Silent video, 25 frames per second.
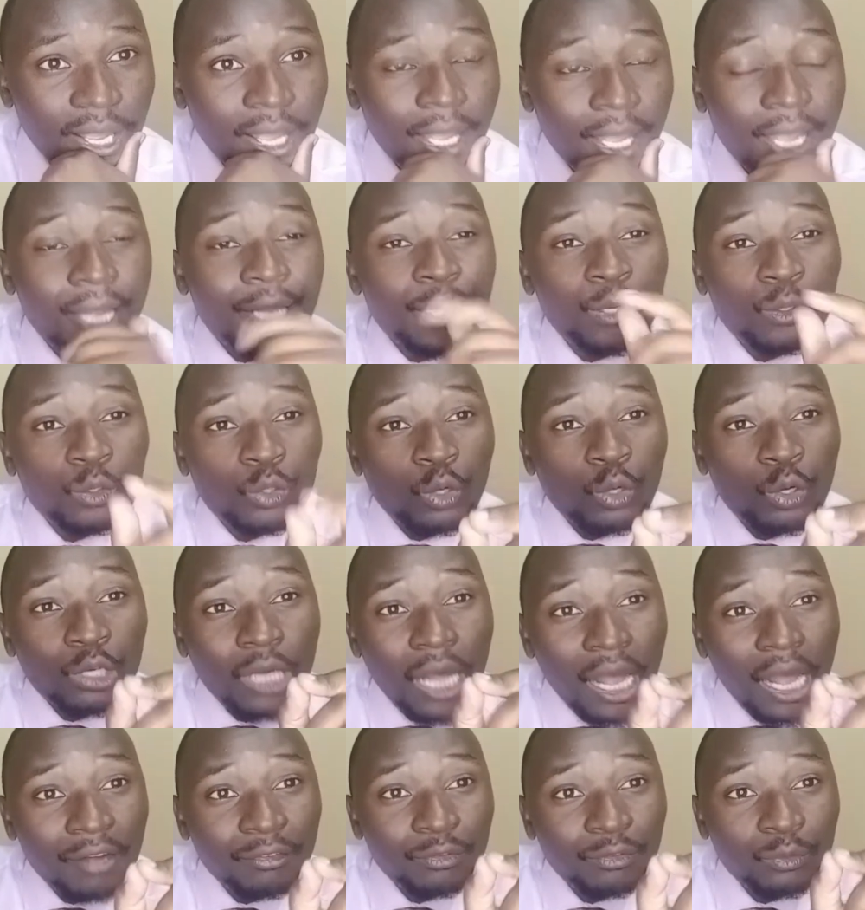and you don't
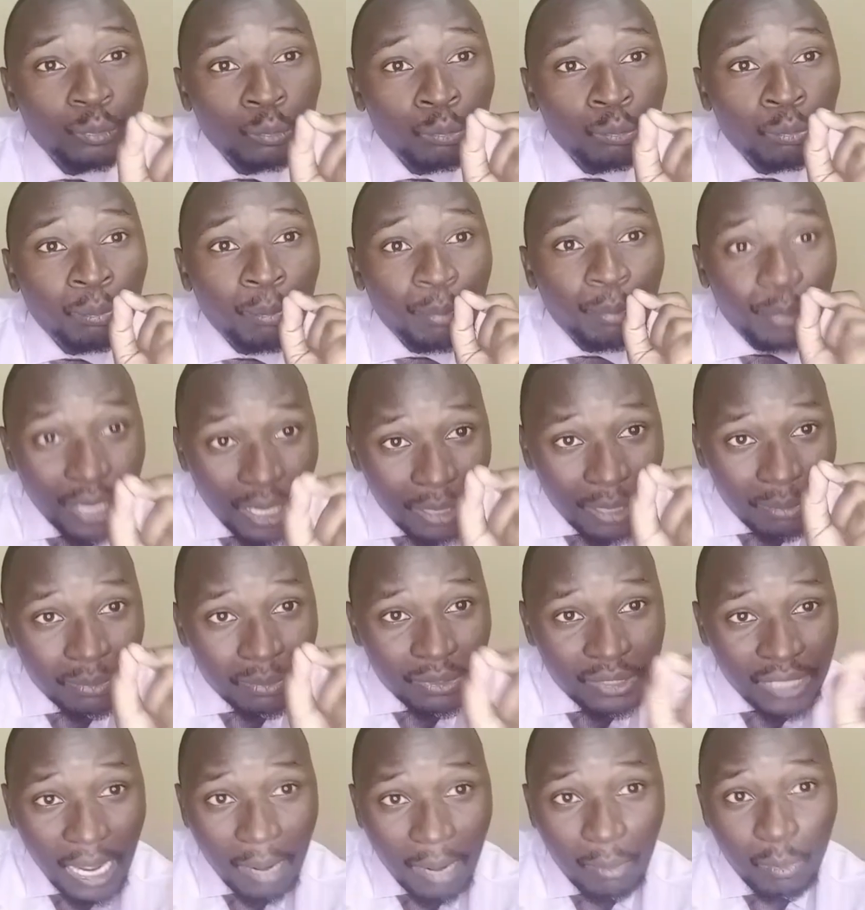have to blame
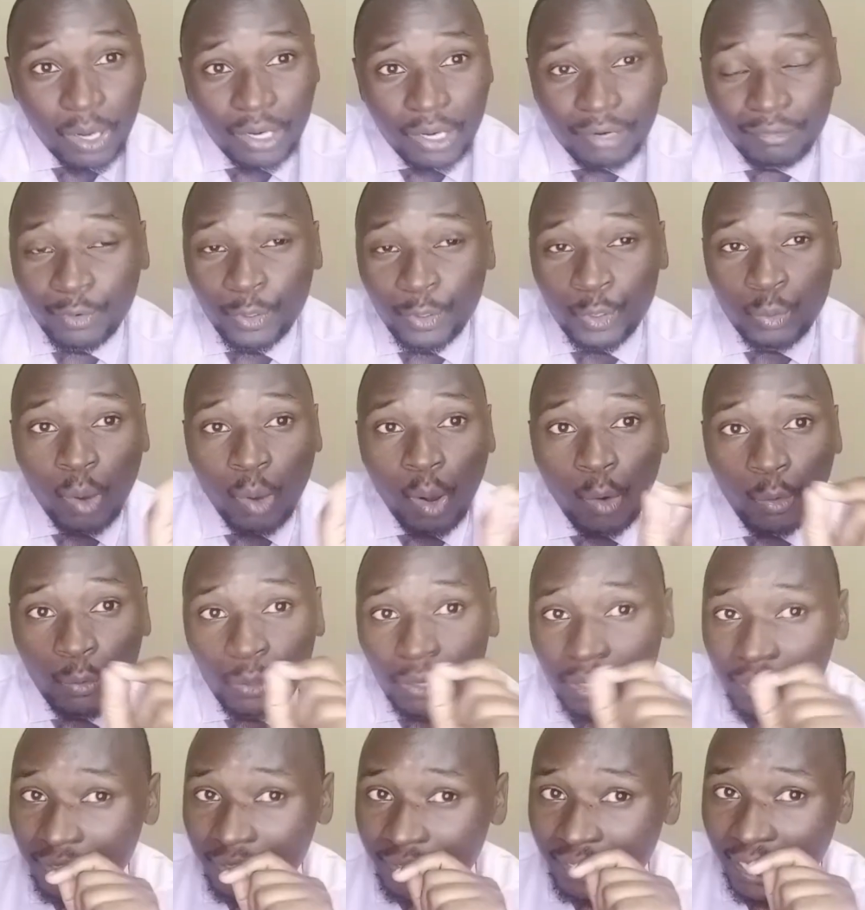someone for your
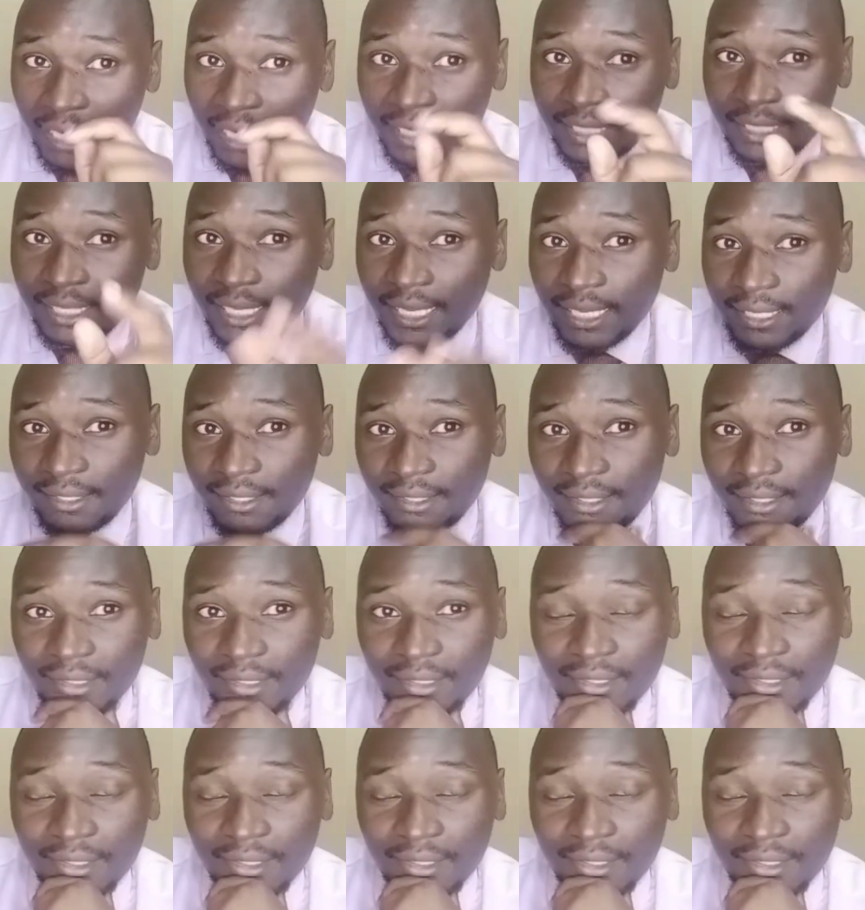own success.